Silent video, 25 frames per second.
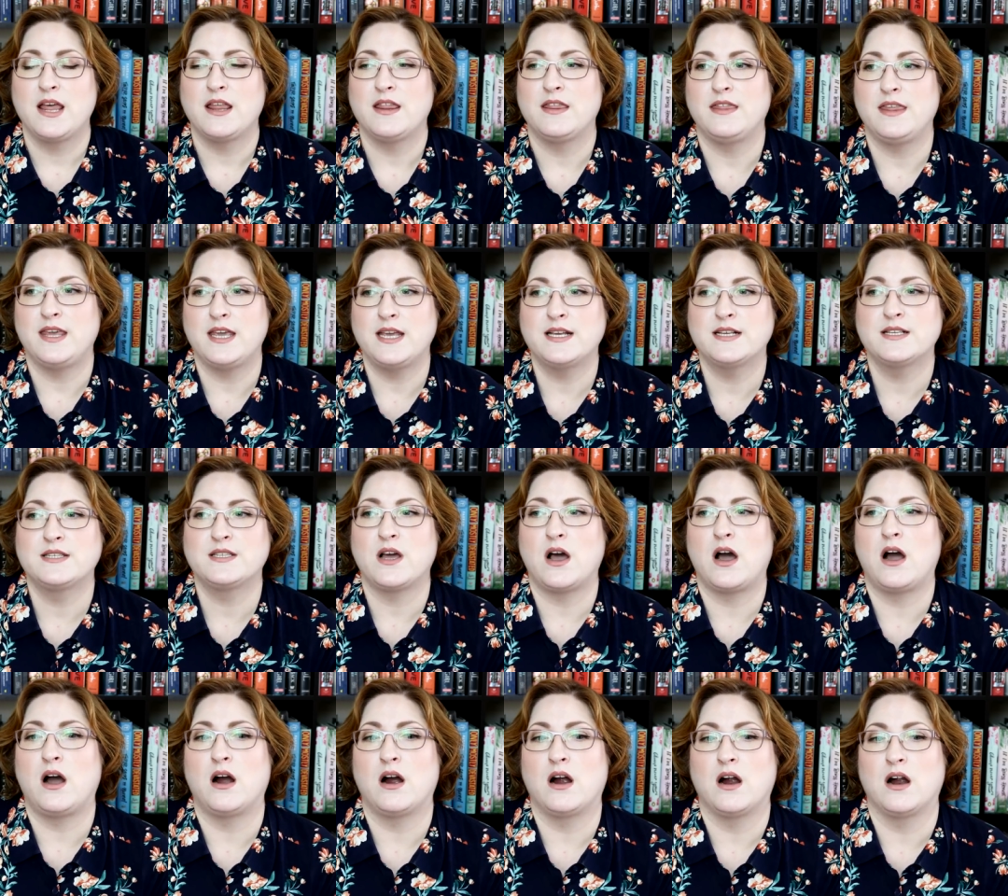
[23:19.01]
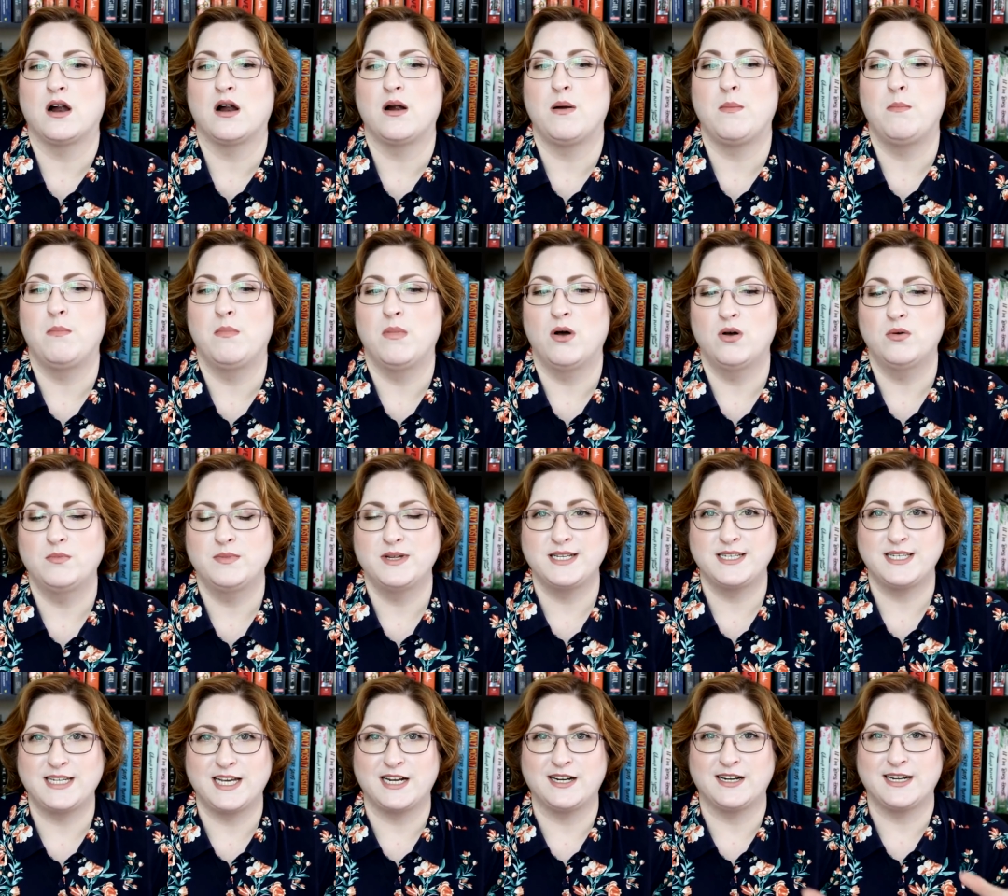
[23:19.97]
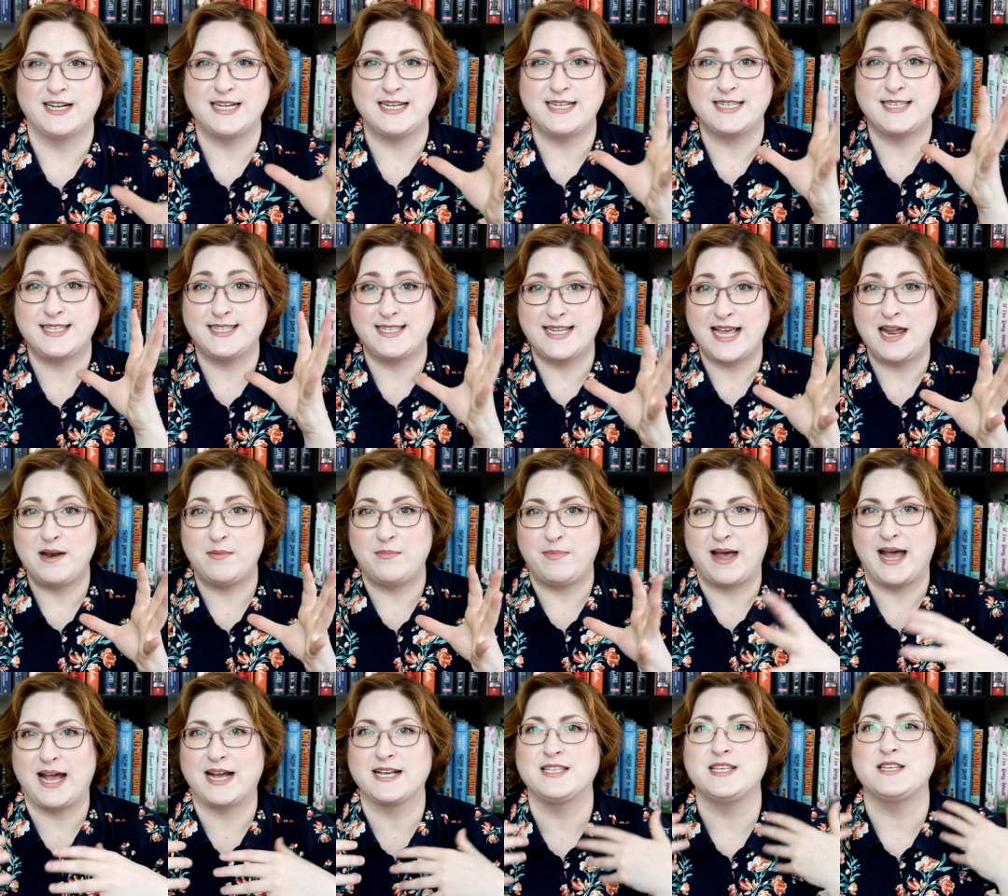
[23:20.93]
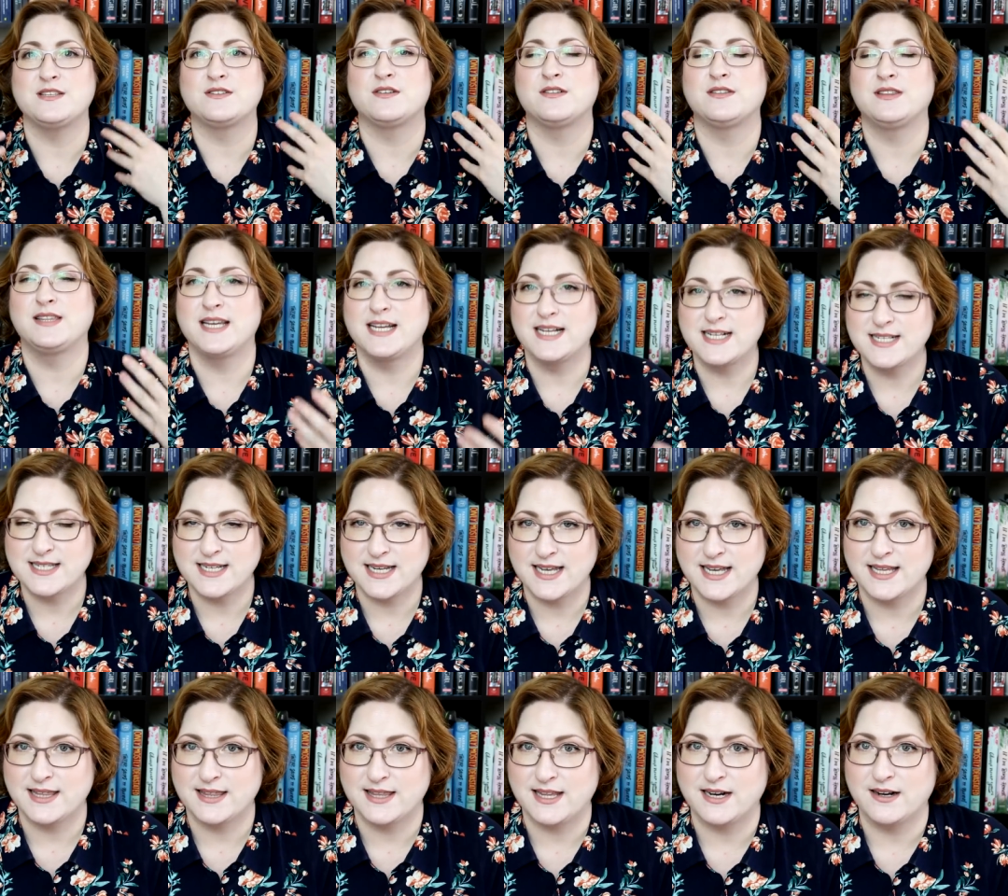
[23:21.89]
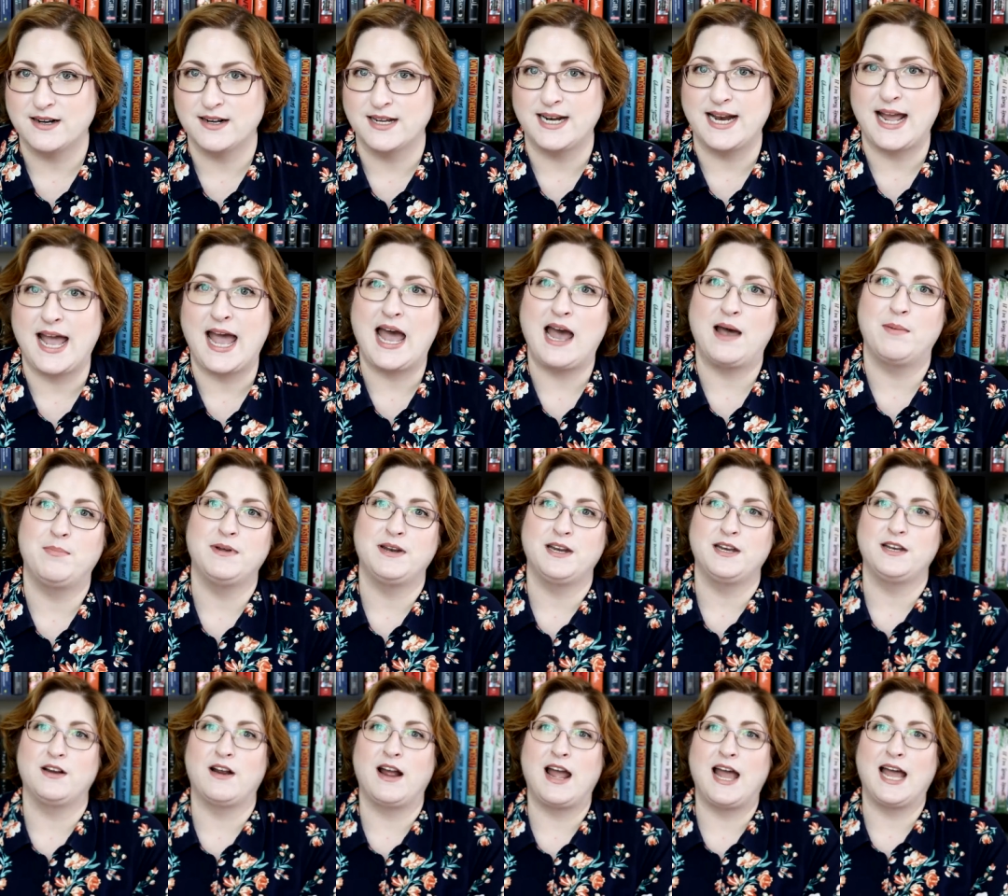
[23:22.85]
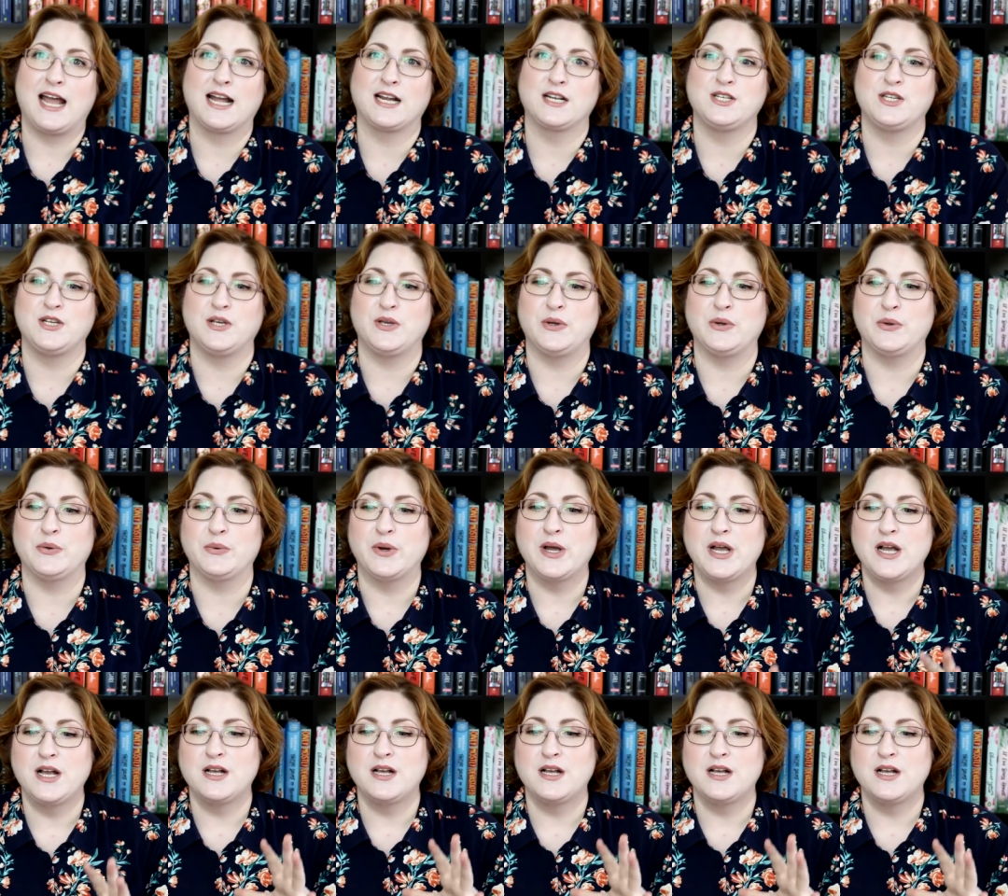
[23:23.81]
These are momentary setbacks. These are things that, are going to happen in your act two